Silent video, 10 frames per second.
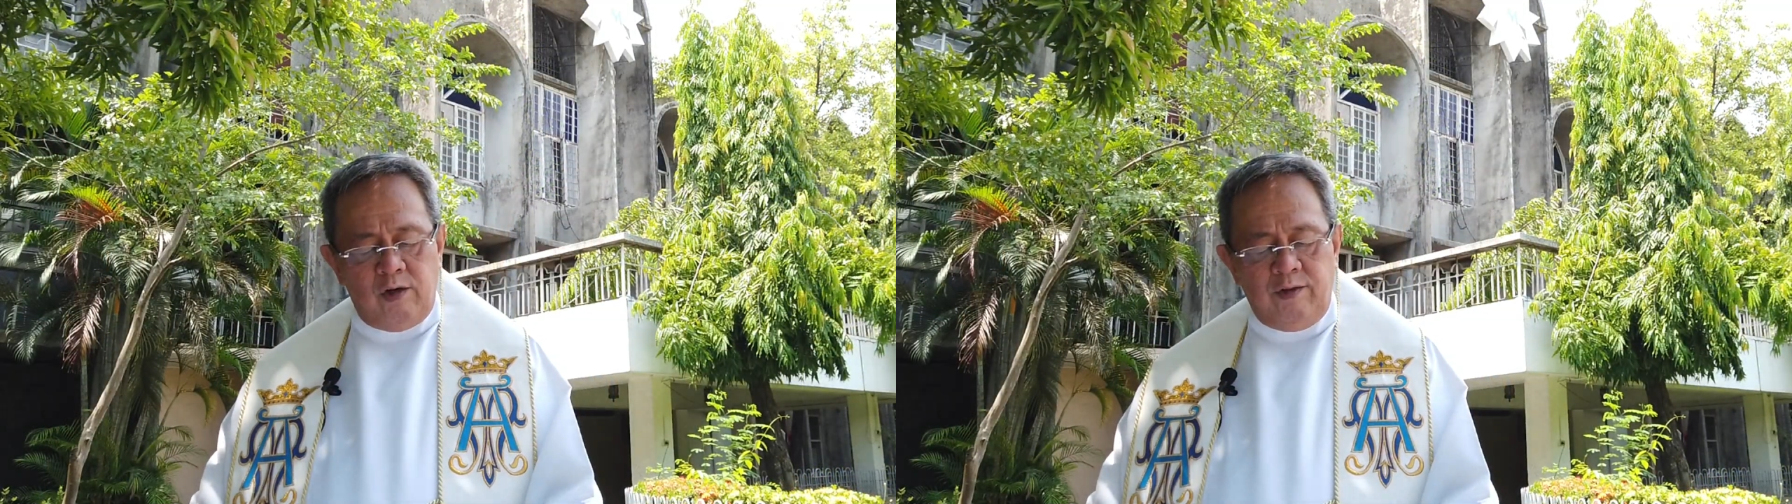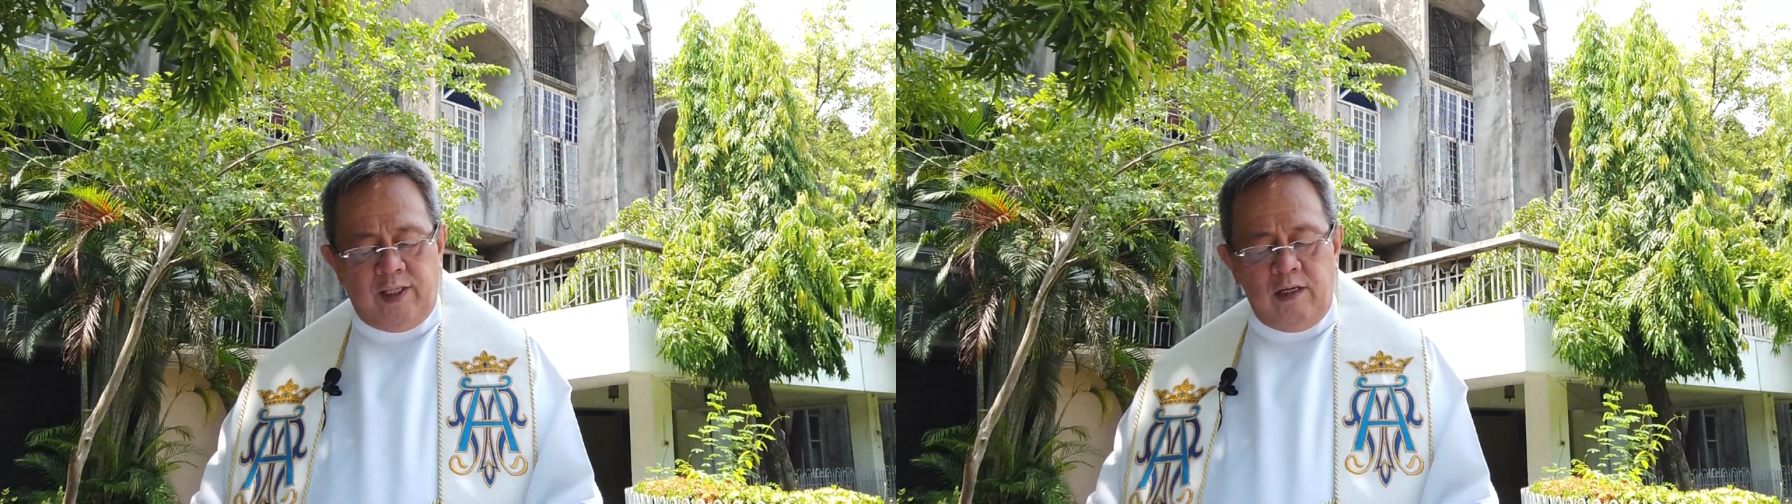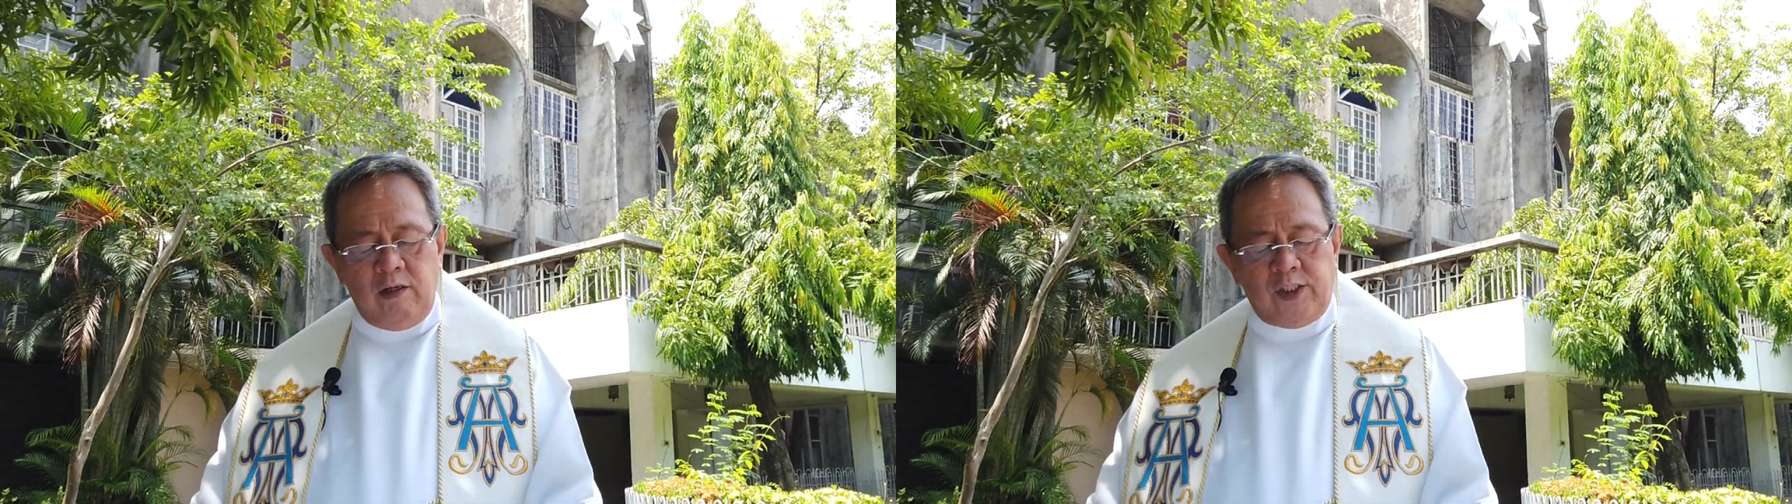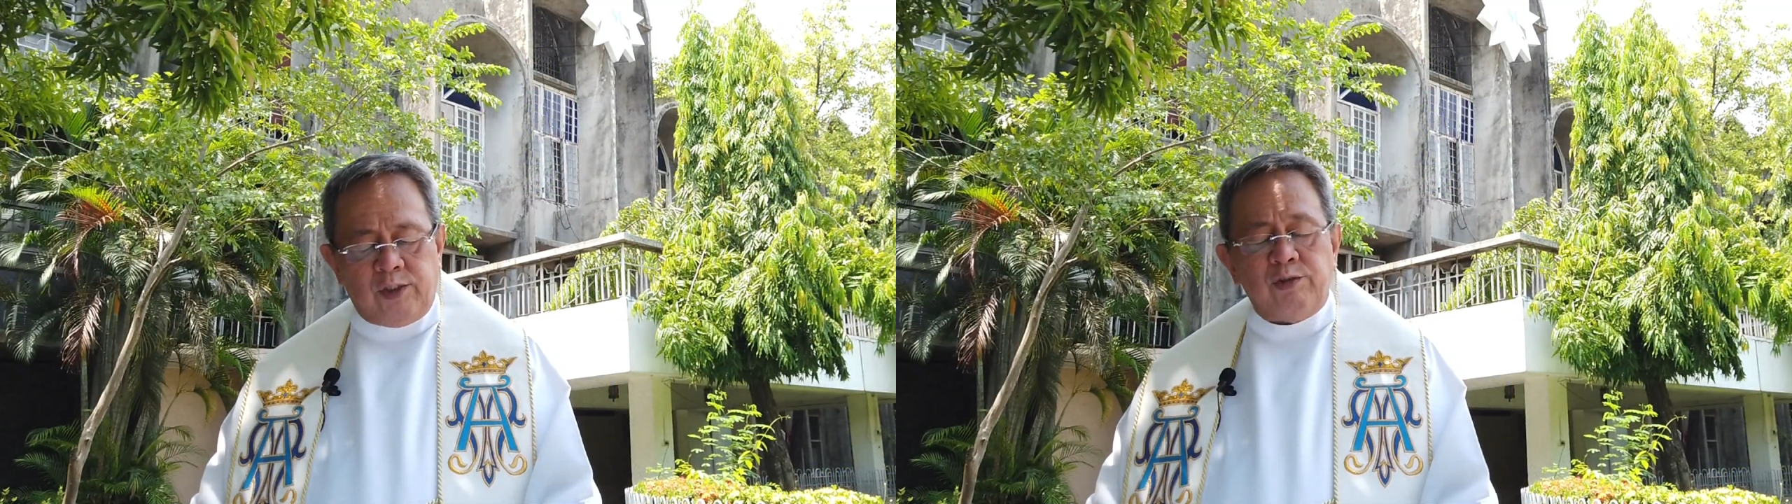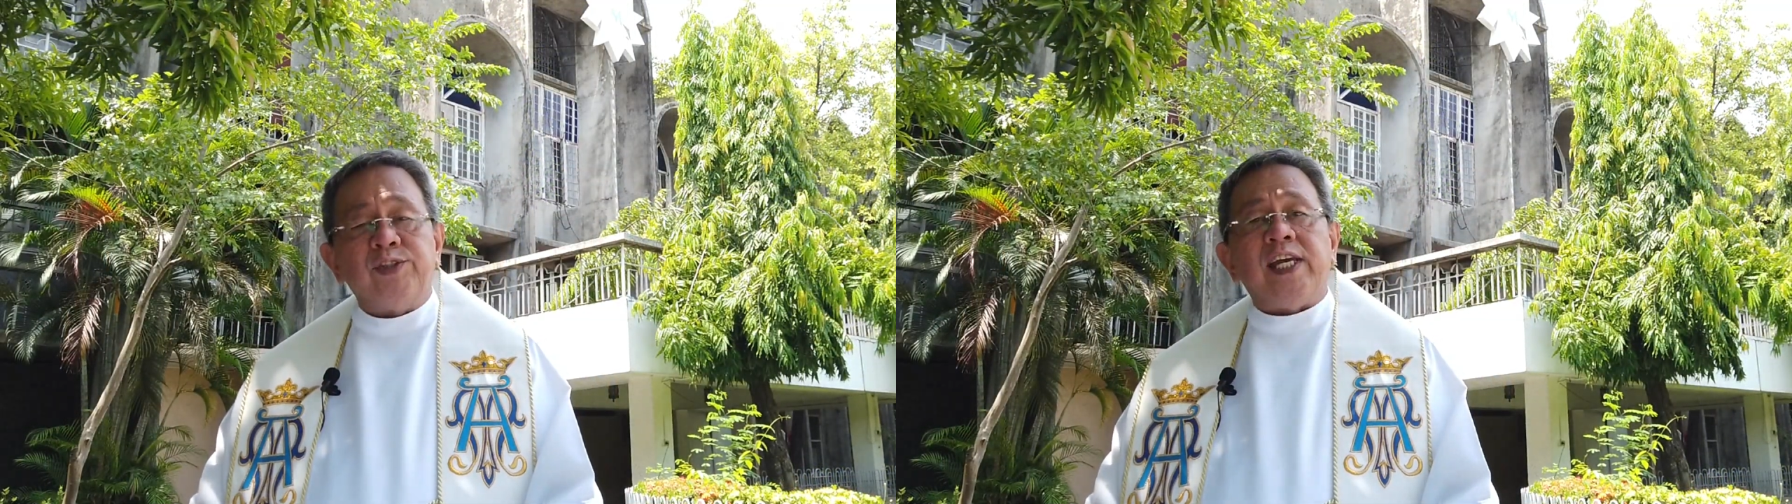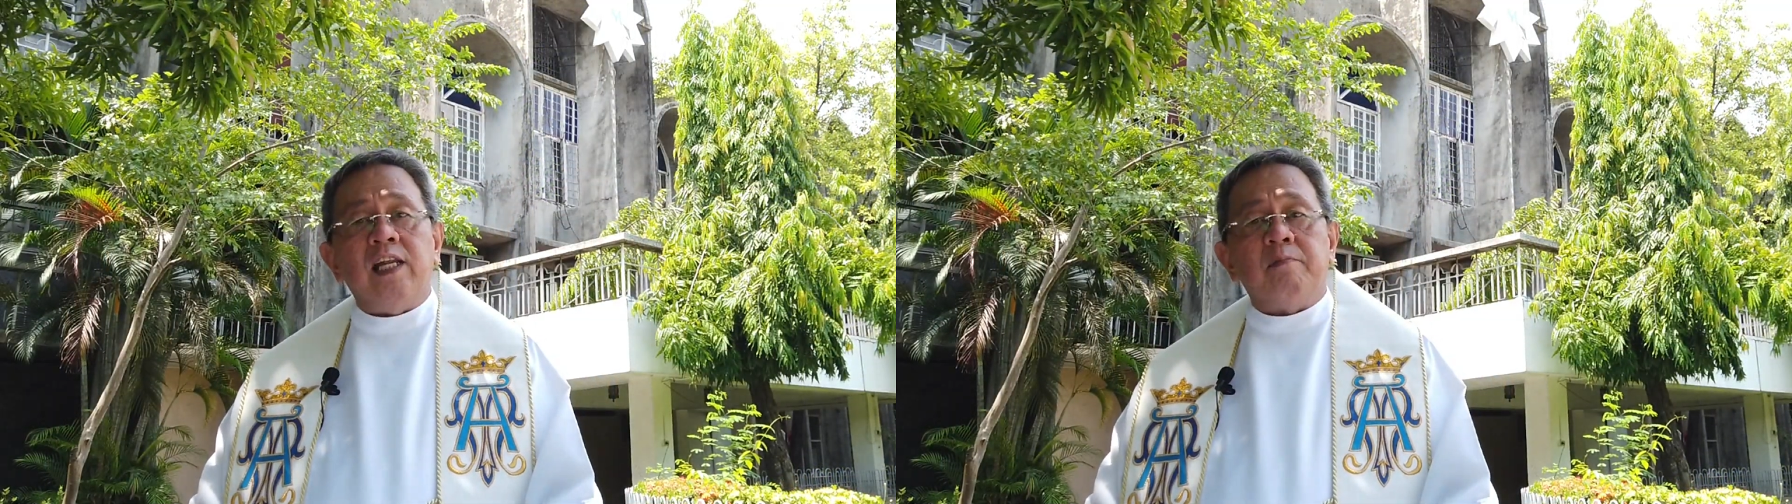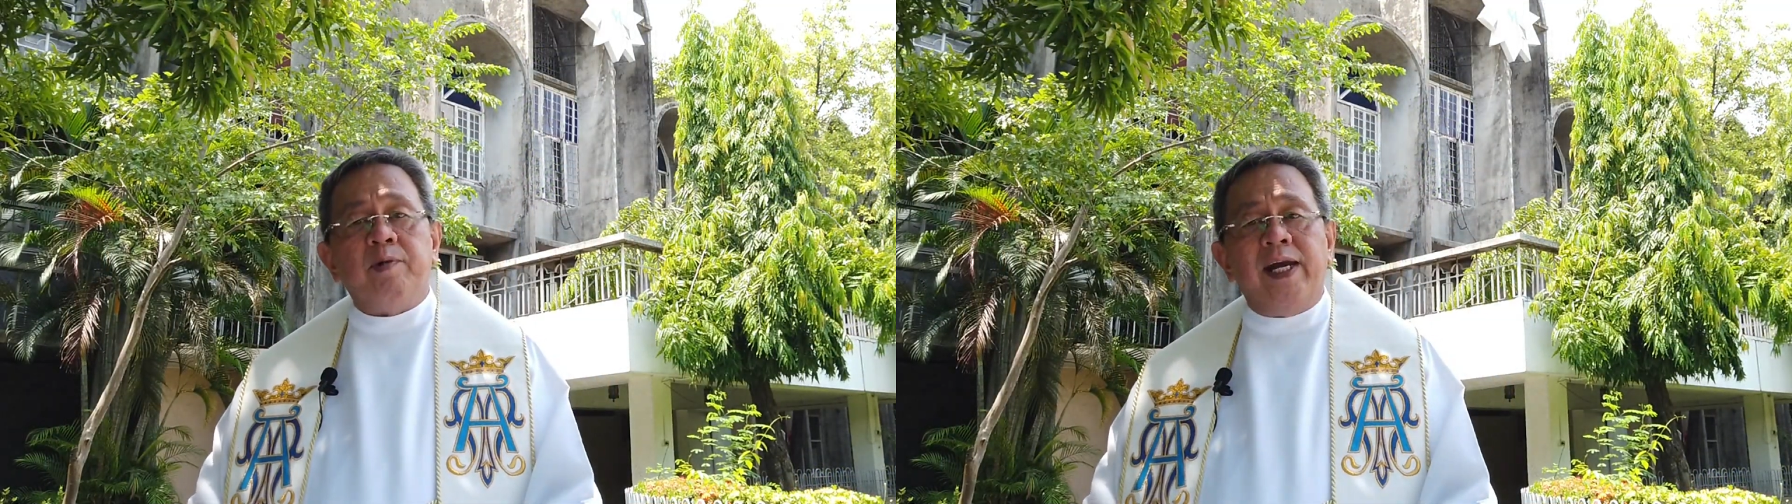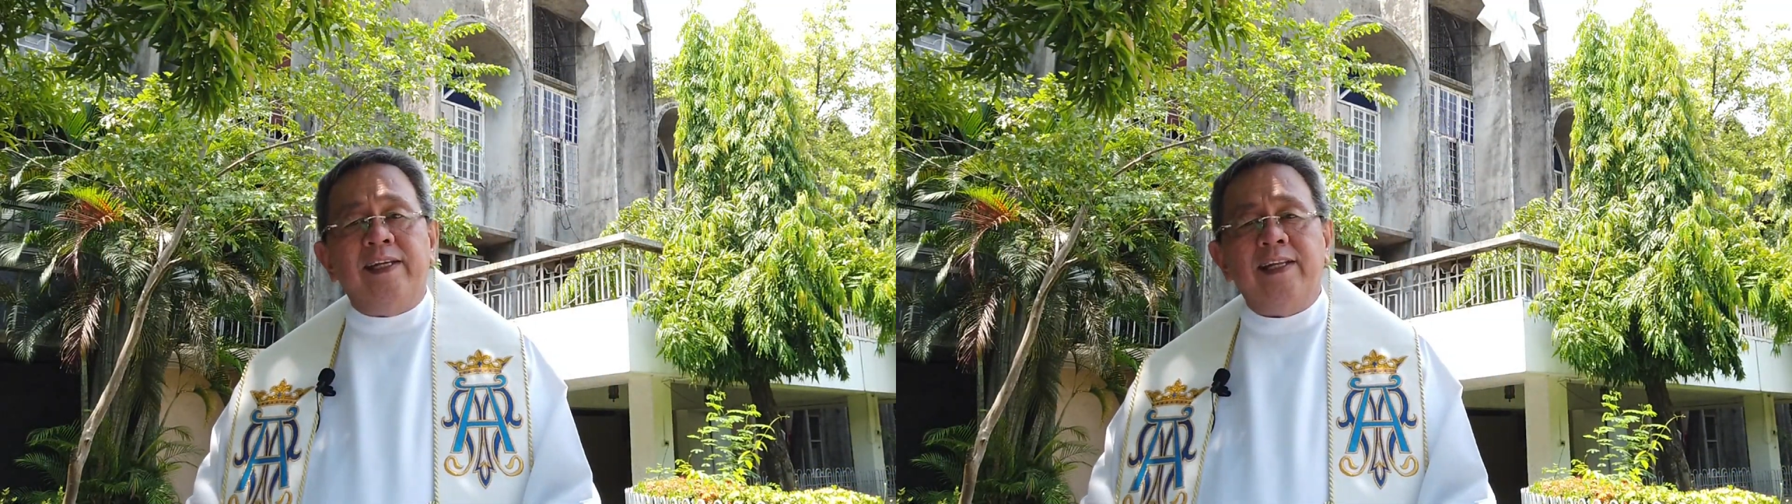continues to
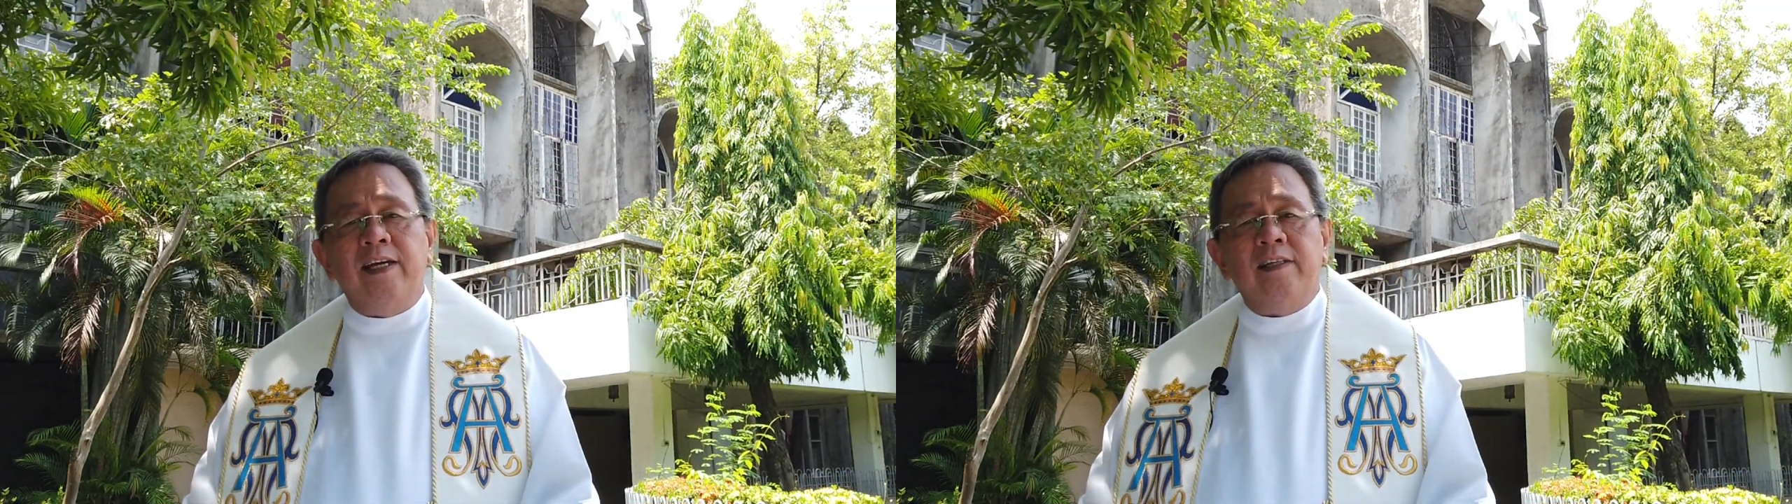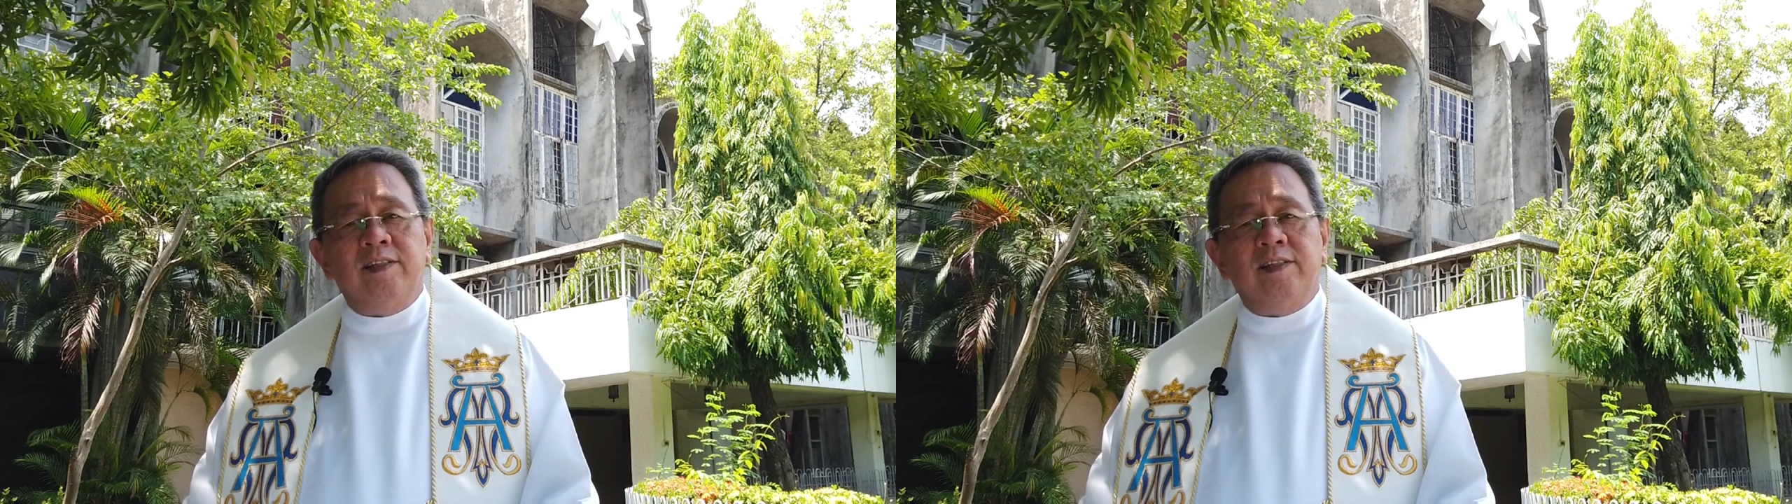celebrate